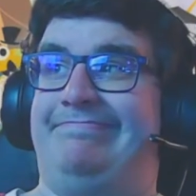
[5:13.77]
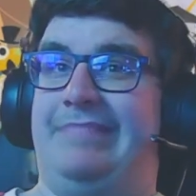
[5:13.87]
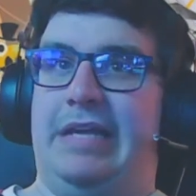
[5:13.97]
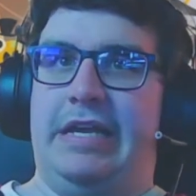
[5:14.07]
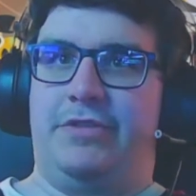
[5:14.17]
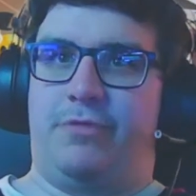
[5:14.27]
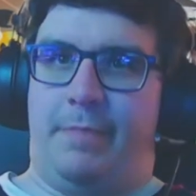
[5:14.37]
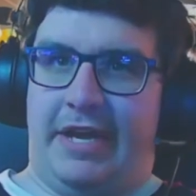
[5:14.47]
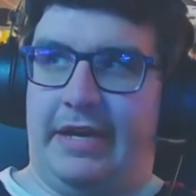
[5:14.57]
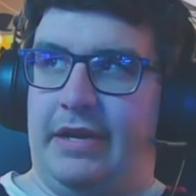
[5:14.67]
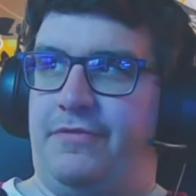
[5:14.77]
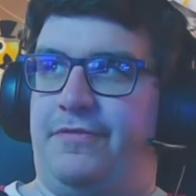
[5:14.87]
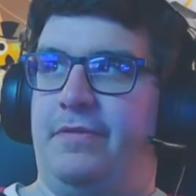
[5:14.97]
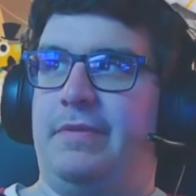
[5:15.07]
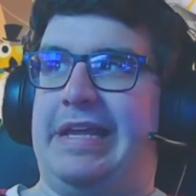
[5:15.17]
it's
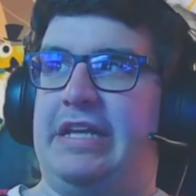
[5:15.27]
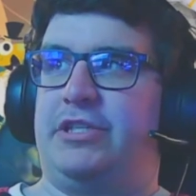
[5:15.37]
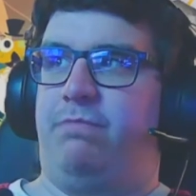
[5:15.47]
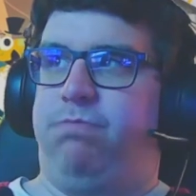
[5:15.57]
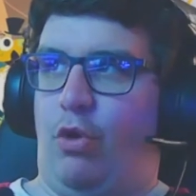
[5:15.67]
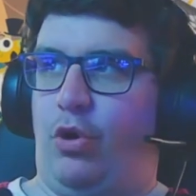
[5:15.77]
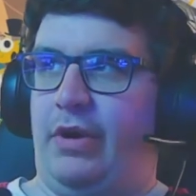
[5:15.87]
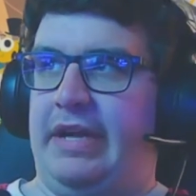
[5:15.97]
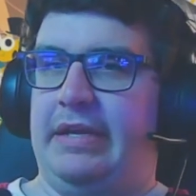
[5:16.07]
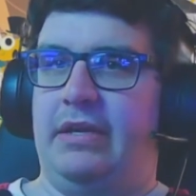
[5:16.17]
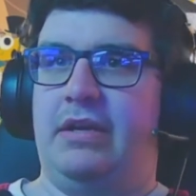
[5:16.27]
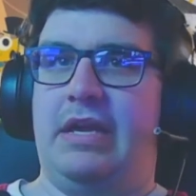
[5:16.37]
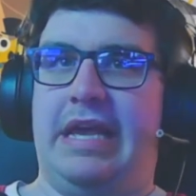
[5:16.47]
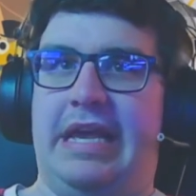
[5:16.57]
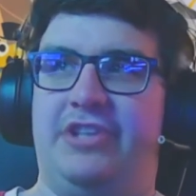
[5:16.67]
repetitive, it's boring,
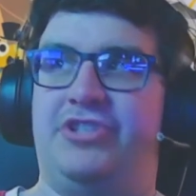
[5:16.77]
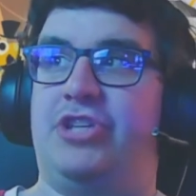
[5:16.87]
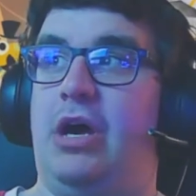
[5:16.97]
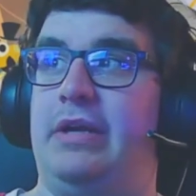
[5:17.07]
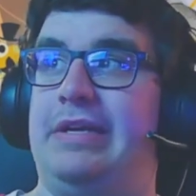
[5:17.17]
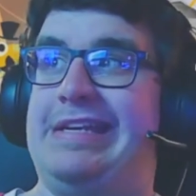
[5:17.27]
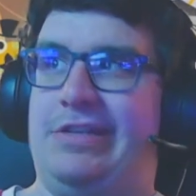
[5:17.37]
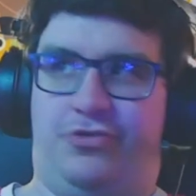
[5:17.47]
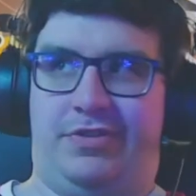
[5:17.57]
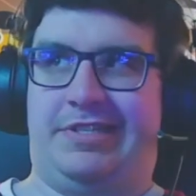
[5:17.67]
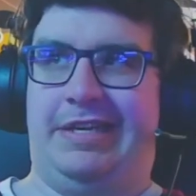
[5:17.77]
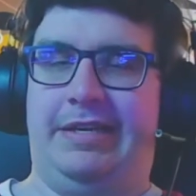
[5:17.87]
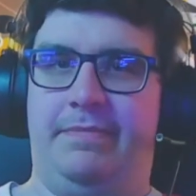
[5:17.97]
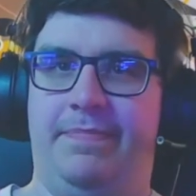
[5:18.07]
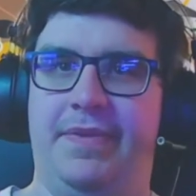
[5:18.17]
and it's
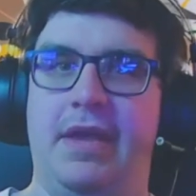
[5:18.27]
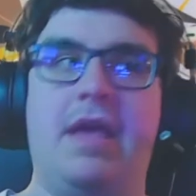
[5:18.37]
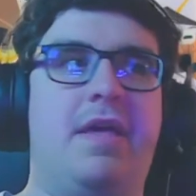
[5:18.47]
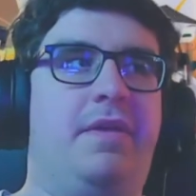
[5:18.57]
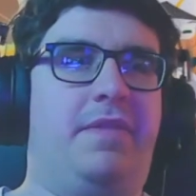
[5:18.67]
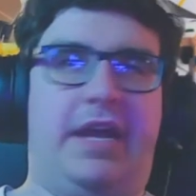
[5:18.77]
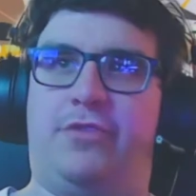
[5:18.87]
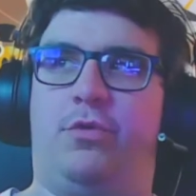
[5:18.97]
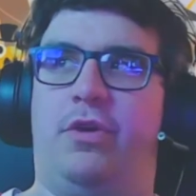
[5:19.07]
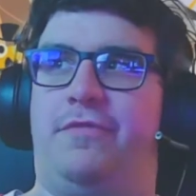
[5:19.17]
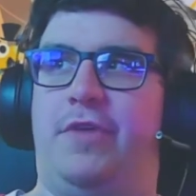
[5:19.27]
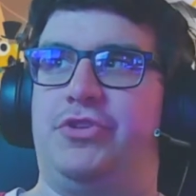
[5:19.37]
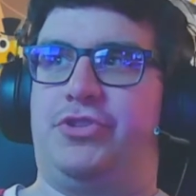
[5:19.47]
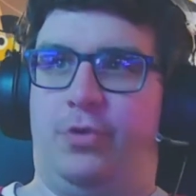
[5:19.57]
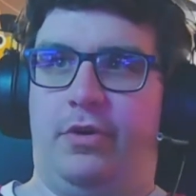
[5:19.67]
uninteresting. That's where it
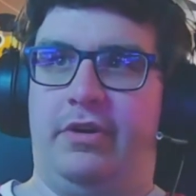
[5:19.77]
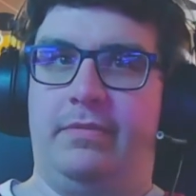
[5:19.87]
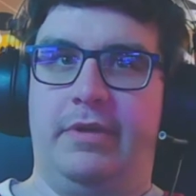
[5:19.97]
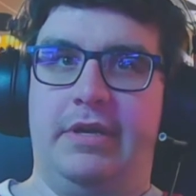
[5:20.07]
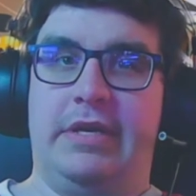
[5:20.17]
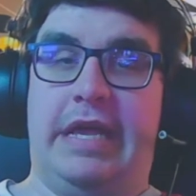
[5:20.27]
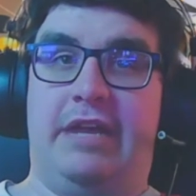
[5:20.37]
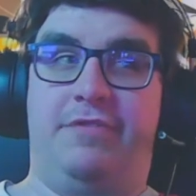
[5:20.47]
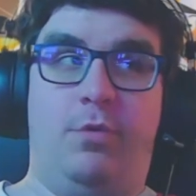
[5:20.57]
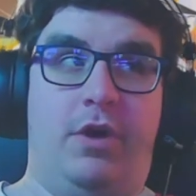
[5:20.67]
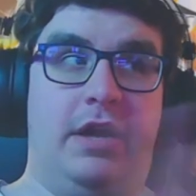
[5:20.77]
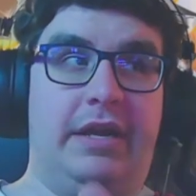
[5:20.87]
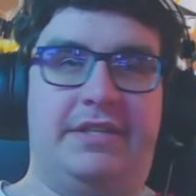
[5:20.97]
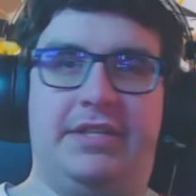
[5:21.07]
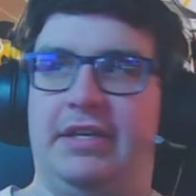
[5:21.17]
falls short. And if you want,
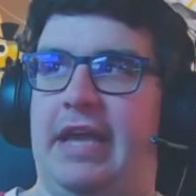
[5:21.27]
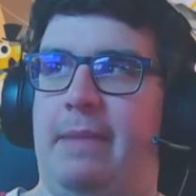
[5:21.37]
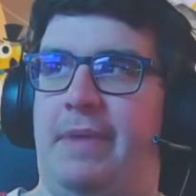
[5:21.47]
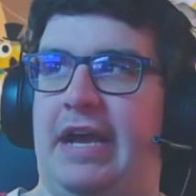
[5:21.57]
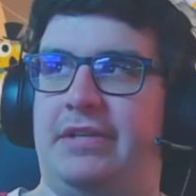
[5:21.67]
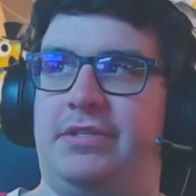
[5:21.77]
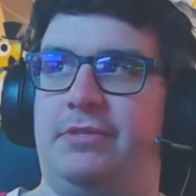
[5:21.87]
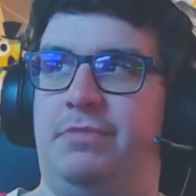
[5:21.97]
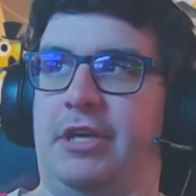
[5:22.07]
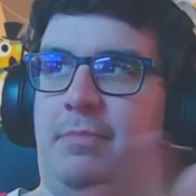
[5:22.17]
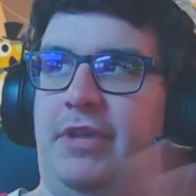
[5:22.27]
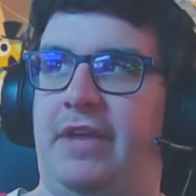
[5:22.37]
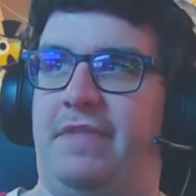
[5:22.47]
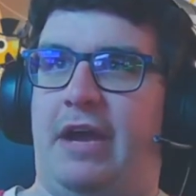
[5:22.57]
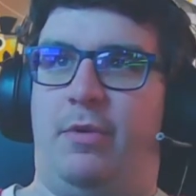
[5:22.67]
it's on Game Pass. You can play
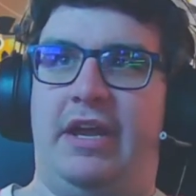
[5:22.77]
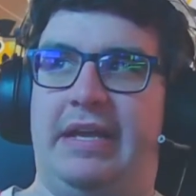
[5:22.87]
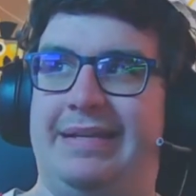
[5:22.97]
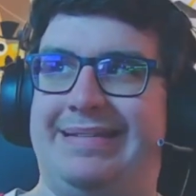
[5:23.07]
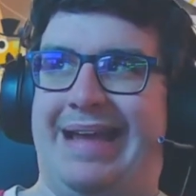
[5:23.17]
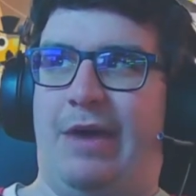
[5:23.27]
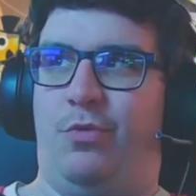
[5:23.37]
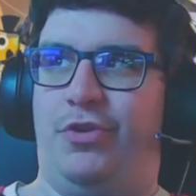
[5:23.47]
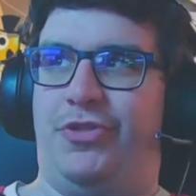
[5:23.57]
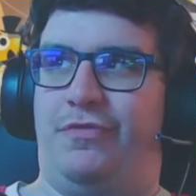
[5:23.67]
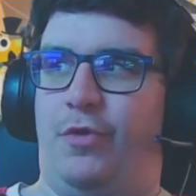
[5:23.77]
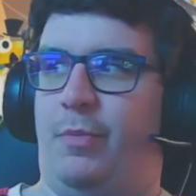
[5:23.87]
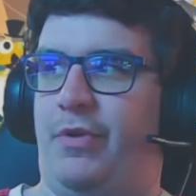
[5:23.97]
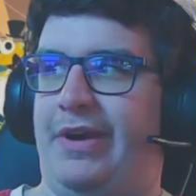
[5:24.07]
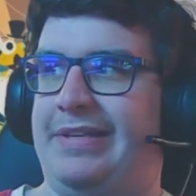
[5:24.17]
it that way. It is not worth the full
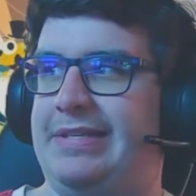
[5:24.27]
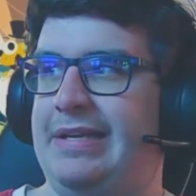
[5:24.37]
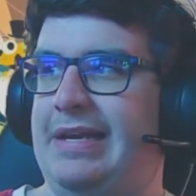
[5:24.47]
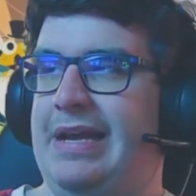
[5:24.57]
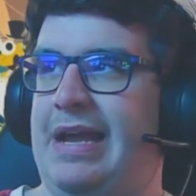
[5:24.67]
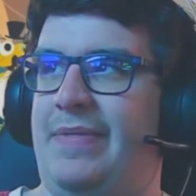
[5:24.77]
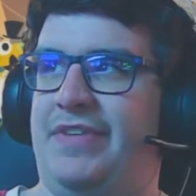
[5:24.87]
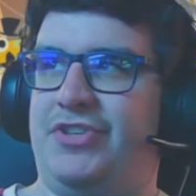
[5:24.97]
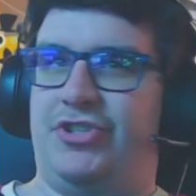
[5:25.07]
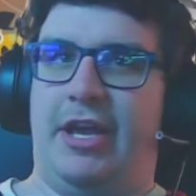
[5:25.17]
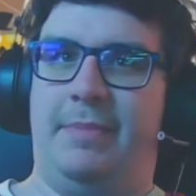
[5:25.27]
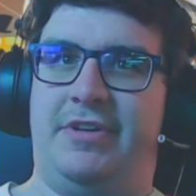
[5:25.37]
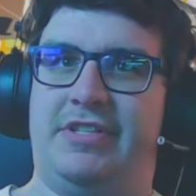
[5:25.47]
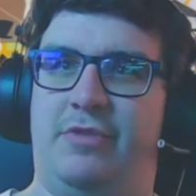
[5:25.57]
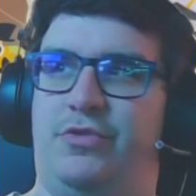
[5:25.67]
price. And that's a shame
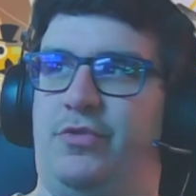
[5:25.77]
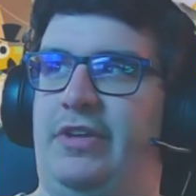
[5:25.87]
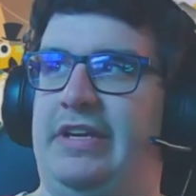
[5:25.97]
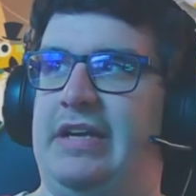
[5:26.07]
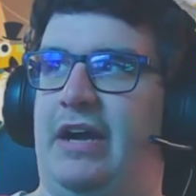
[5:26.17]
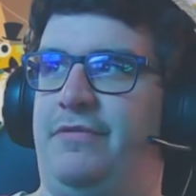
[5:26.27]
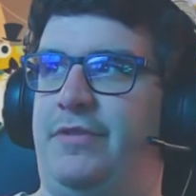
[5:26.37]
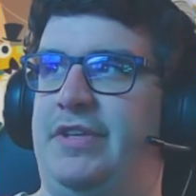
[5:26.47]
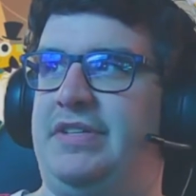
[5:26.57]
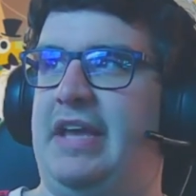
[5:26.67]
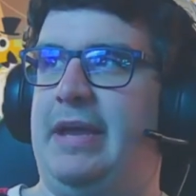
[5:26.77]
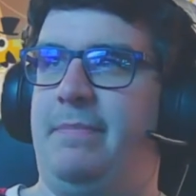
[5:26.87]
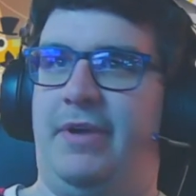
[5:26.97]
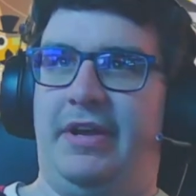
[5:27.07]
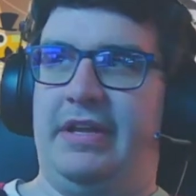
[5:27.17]
because I was really hyped for this
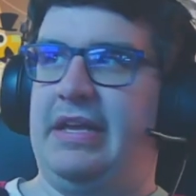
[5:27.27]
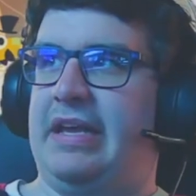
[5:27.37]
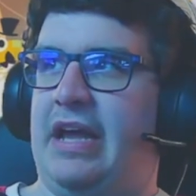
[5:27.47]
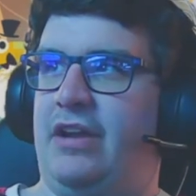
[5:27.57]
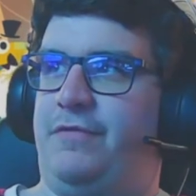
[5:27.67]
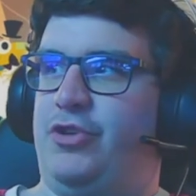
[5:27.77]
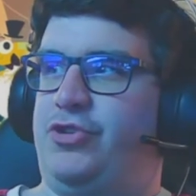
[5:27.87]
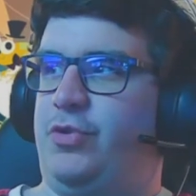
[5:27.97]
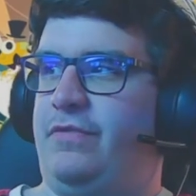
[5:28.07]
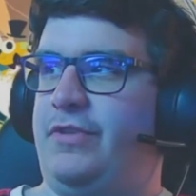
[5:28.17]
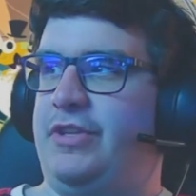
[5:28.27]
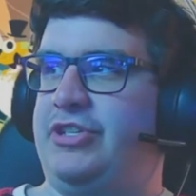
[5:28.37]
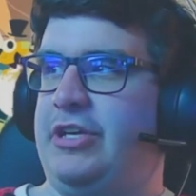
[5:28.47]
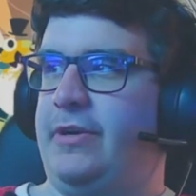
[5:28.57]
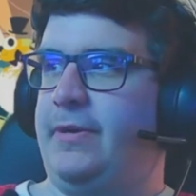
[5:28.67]
game, but it kind of fell short for
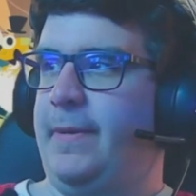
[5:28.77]
this year.